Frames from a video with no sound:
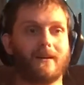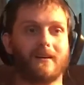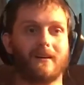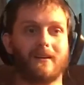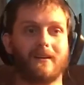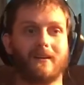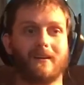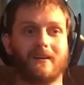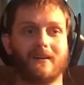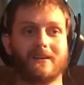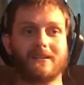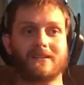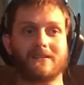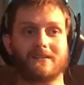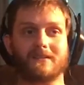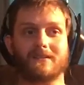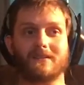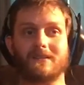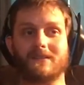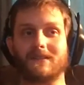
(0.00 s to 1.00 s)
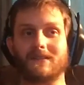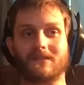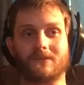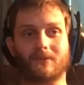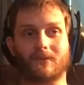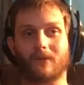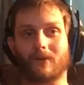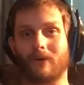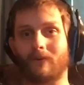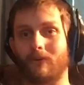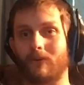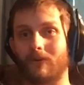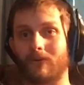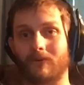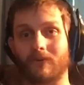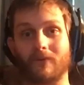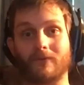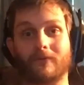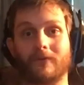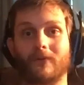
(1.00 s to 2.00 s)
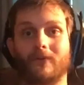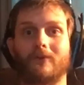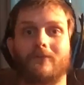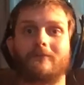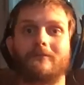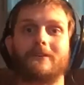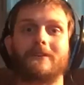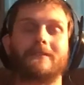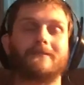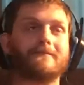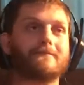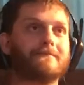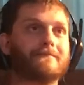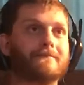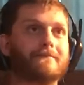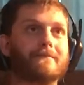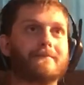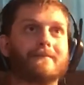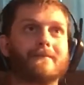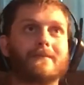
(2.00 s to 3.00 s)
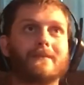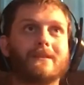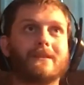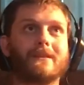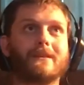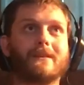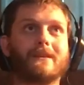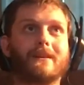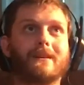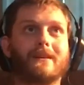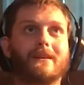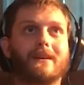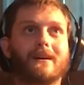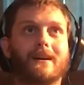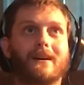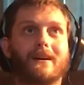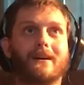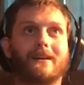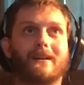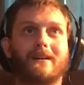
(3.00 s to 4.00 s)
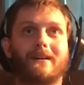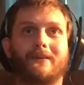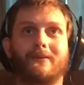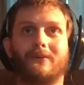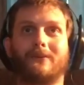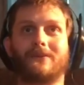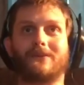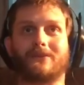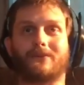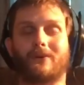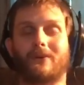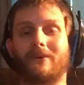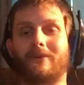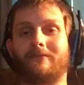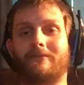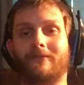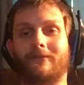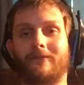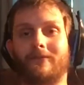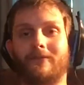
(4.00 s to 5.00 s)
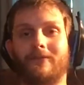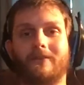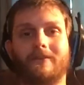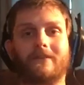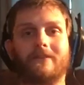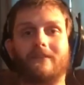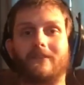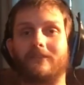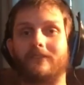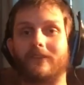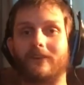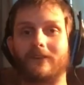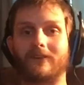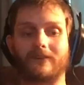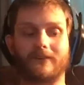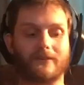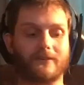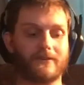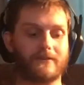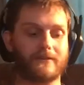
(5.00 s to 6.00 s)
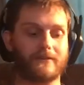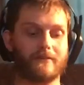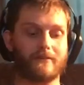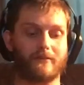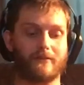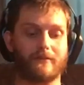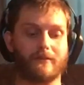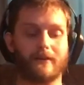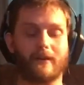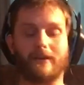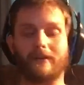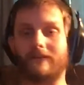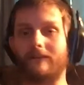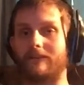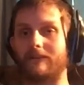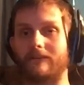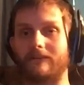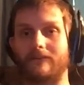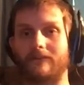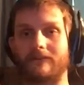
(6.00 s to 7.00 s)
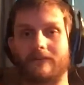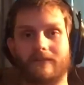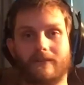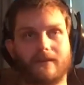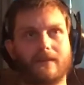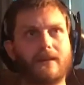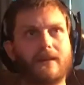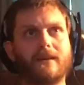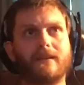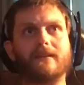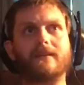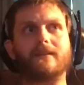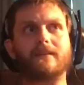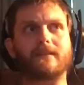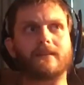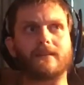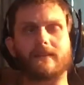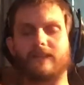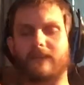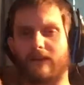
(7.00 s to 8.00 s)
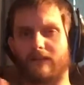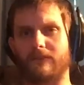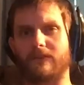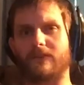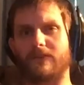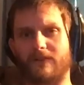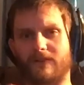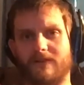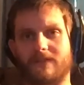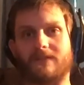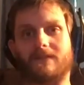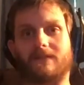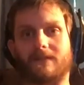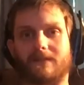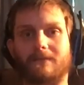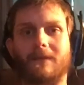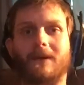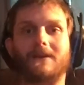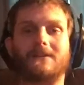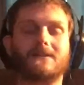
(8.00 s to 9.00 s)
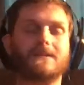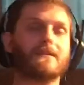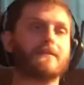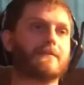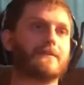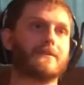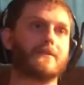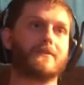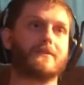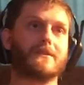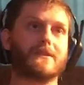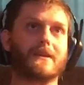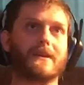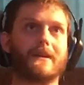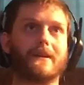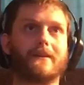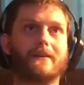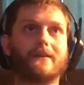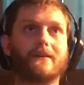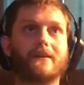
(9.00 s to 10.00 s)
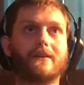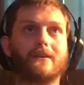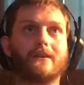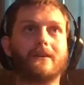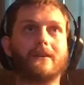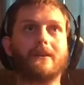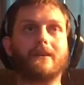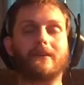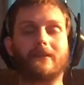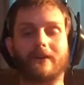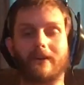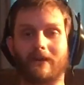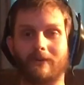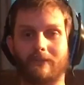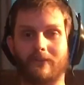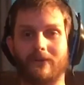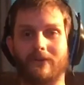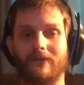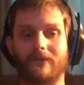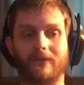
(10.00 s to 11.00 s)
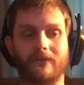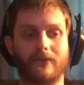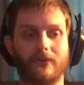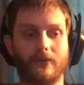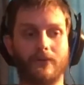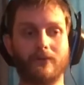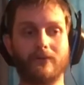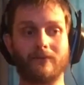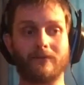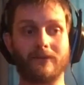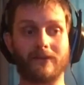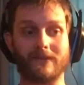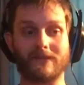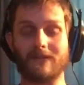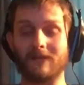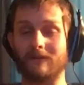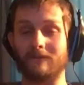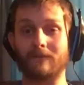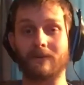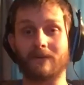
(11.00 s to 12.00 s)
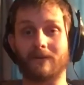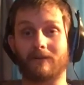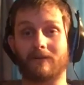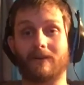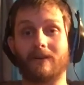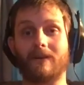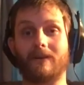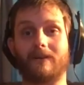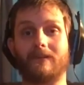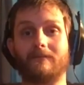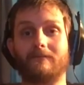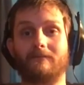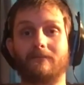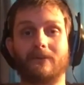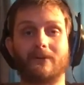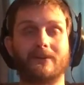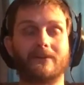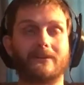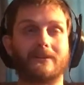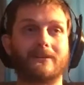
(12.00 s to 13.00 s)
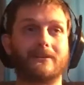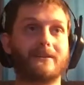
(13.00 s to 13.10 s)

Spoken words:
honestly, this isn't what I want to do for a living. It was great for the 10 year, or not 10 years, 7 years. It's about 7 years now that I've been doing this. It's been great, but